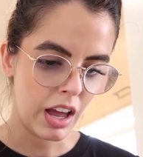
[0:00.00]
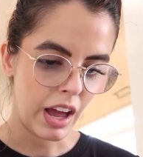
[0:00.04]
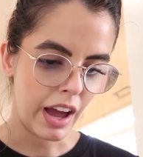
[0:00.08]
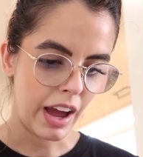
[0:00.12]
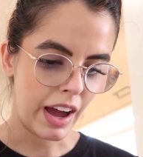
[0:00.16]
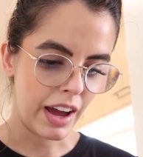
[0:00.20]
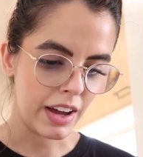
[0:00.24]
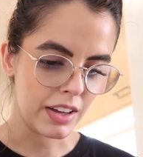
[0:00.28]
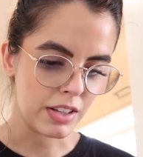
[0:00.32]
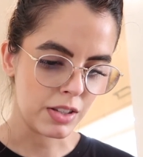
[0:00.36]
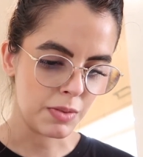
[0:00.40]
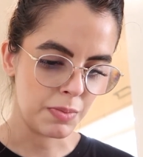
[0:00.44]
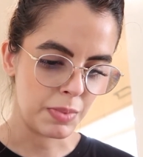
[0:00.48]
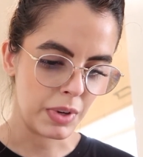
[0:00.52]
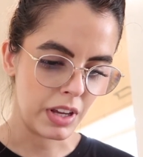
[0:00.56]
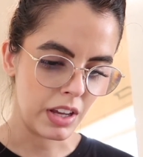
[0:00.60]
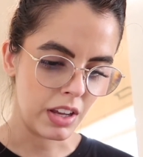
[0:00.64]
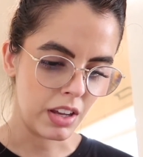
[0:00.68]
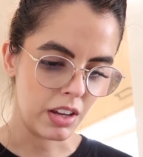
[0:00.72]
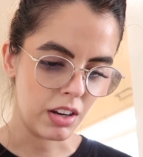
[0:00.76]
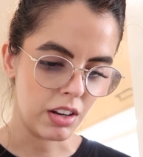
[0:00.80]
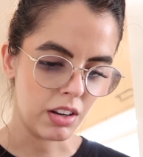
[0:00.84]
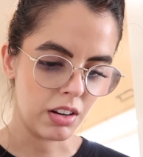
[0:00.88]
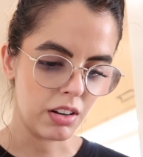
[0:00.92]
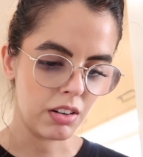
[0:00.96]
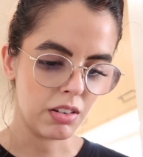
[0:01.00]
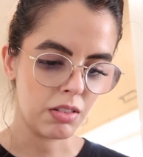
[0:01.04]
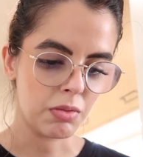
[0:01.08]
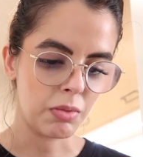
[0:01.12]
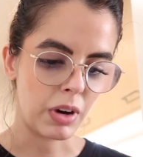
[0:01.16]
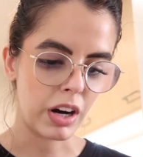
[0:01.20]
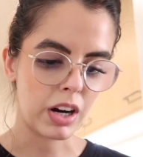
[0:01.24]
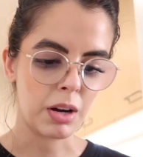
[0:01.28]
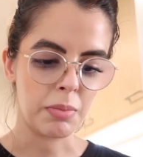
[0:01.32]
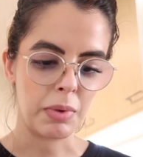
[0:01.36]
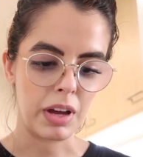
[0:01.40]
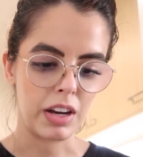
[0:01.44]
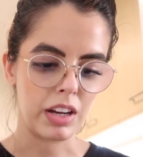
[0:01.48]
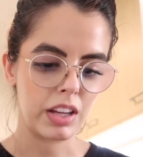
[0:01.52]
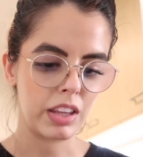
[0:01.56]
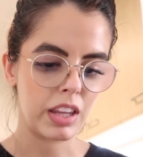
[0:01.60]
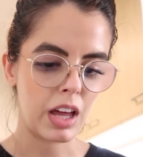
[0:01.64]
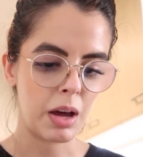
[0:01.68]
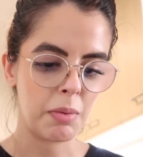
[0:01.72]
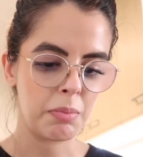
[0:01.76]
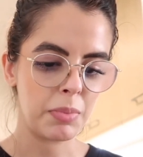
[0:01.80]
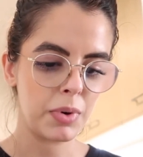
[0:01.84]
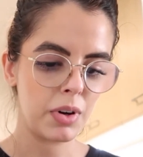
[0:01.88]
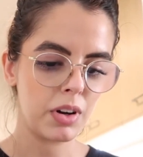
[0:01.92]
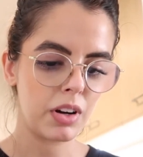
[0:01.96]
has been recommending
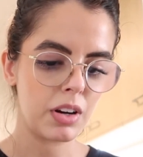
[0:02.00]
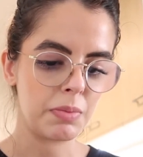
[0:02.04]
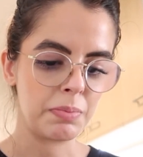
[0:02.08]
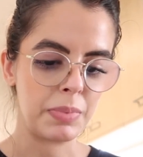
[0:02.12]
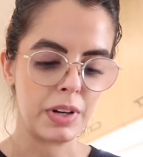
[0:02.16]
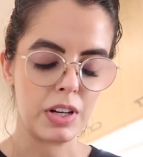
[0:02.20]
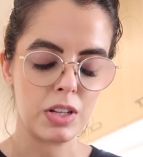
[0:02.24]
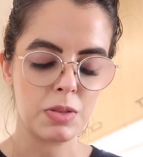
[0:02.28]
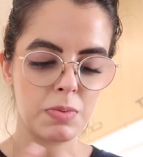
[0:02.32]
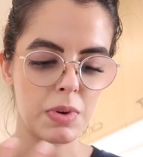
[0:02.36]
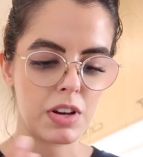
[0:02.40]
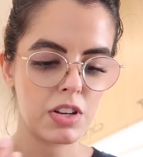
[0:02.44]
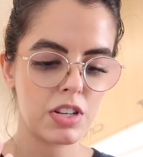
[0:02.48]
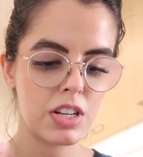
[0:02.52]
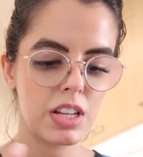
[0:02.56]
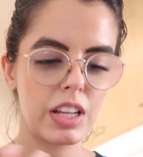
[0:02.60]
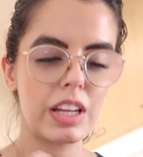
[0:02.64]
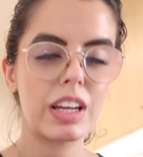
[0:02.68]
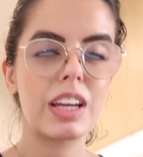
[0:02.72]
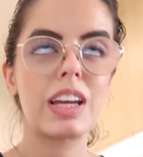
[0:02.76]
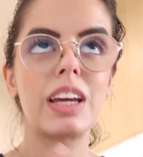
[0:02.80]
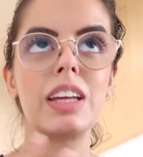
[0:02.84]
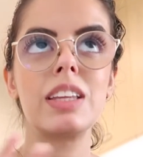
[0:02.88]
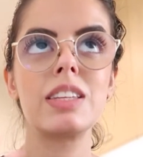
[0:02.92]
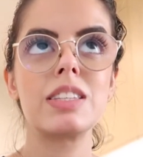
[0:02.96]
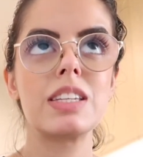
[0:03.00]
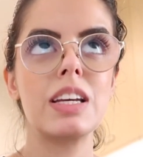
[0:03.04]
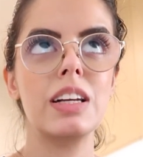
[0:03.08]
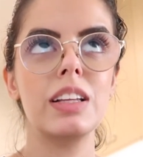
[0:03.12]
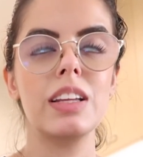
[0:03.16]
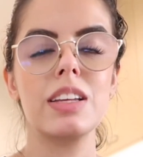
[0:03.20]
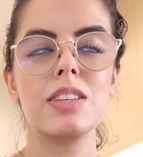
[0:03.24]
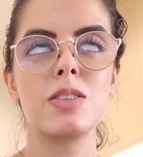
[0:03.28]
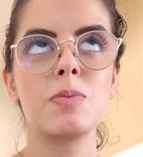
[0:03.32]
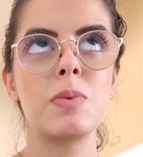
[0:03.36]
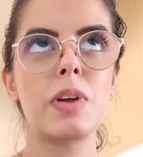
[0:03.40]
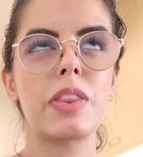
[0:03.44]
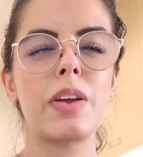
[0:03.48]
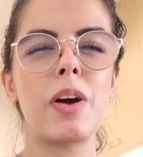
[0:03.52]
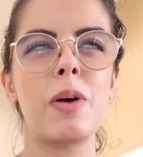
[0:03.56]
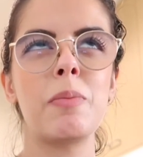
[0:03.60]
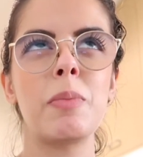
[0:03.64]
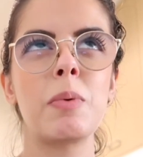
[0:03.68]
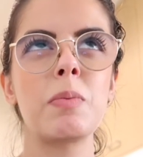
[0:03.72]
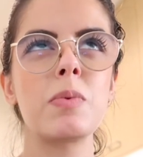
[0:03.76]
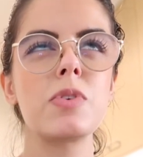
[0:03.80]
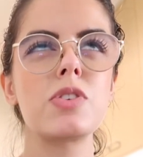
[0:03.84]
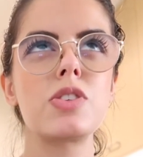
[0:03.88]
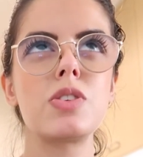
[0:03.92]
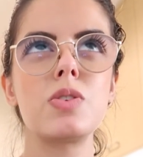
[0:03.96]
that book, but especially like Kinsey Elizabeth. I
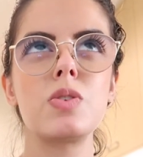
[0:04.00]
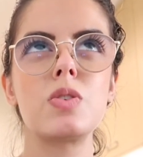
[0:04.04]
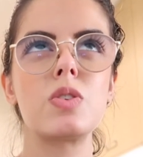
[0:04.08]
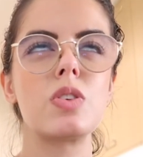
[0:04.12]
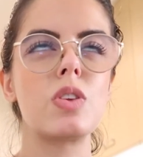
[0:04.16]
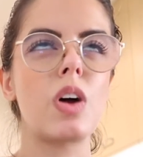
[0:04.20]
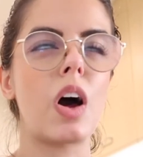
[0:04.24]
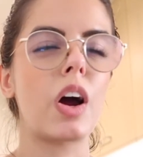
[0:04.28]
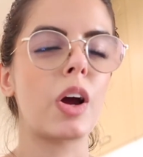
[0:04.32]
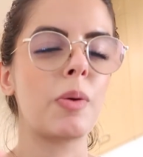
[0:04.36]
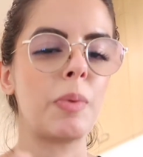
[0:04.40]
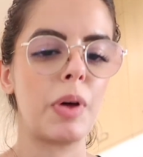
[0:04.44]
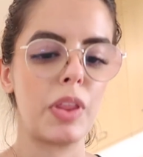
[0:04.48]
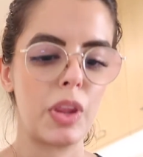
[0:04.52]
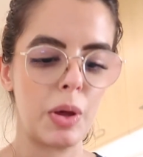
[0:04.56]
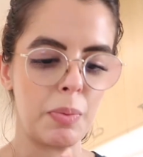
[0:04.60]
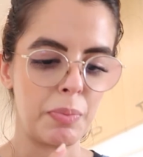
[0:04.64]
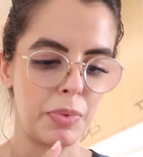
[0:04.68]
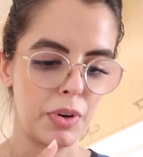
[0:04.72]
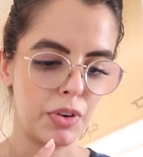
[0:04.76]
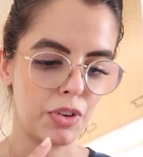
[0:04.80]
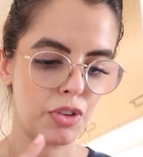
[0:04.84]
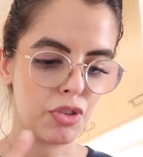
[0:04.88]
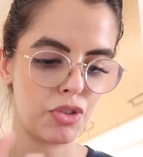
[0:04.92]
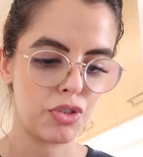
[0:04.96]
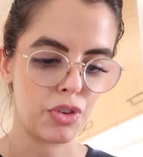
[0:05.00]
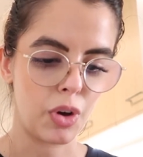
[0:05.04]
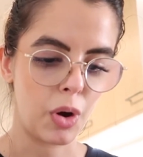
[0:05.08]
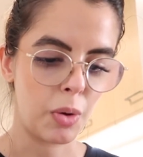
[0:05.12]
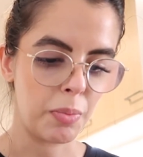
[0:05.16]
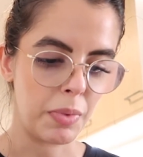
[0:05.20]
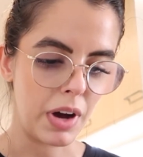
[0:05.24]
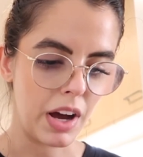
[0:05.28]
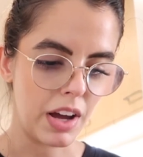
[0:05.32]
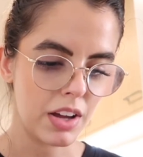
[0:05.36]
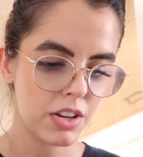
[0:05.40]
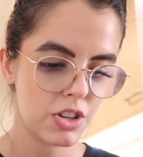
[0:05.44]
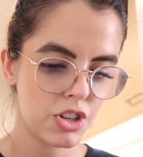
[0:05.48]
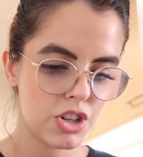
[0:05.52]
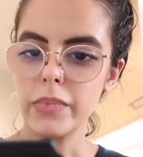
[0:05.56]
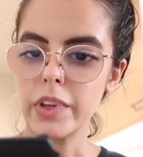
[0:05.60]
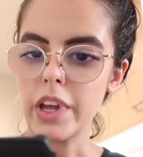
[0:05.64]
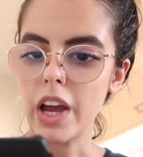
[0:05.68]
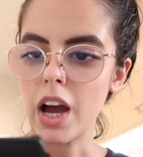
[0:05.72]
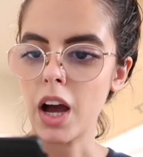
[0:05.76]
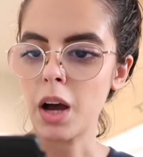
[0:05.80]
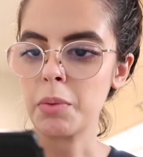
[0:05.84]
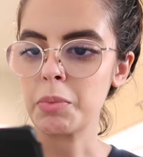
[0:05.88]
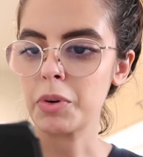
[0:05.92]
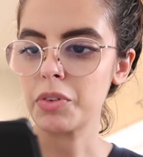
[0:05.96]
remember she used to talk about that book so much.
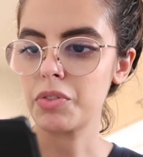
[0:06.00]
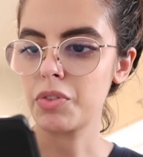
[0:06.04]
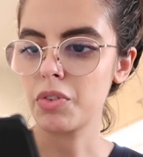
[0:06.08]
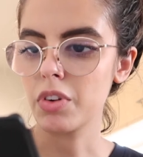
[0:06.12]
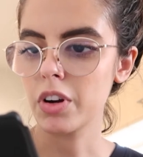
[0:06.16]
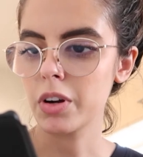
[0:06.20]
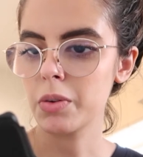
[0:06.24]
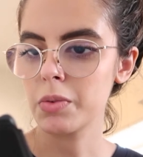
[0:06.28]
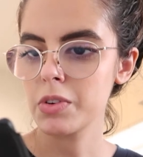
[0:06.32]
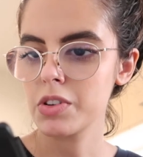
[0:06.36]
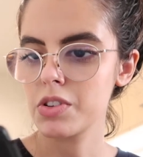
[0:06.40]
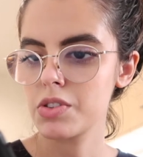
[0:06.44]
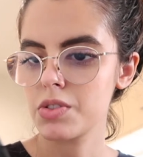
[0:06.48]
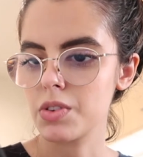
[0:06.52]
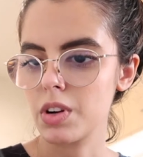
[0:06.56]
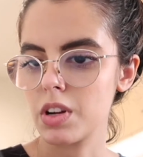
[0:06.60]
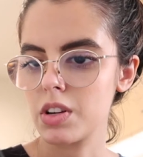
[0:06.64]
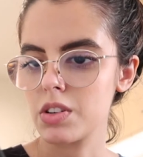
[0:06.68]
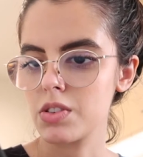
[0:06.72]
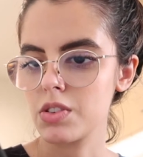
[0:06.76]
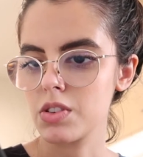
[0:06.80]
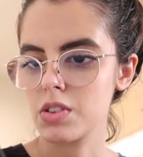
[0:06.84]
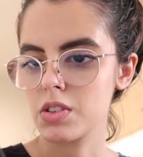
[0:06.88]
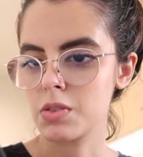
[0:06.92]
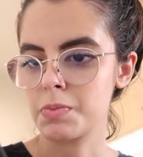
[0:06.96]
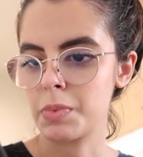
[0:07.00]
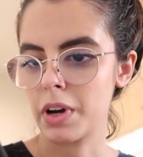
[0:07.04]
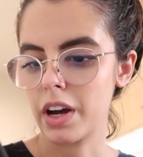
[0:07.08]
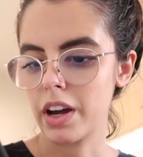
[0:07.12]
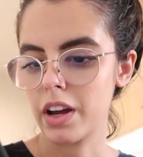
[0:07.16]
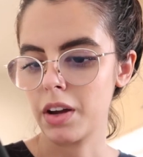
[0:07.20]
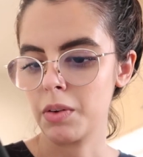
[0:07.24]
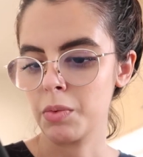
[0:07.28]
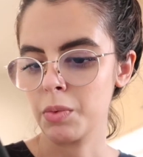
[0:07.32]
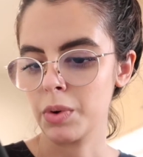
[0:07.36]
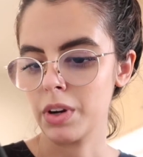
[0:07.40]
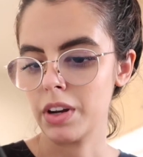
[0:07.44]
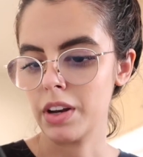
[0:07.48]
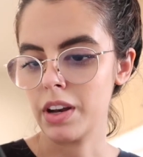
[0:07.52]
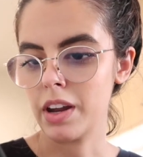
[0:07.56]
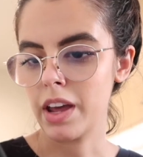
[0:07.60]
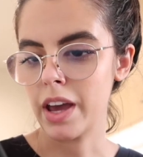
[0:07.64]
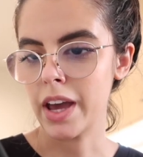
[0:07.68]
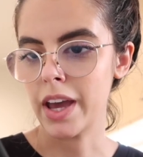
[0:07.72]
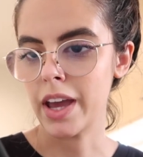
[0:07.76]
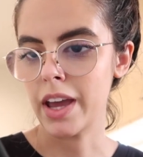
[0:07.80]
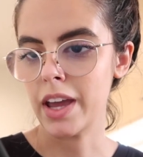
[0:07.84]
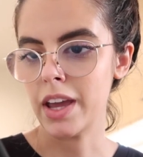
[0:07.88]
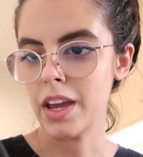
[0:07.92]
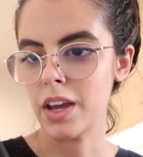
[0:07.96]
Yeah, Before We Were Strangers by
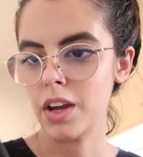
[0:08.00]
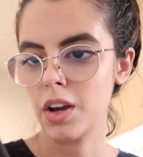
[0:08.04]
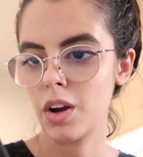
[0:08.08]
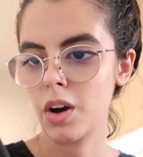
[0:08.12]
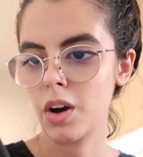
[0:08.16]
Renee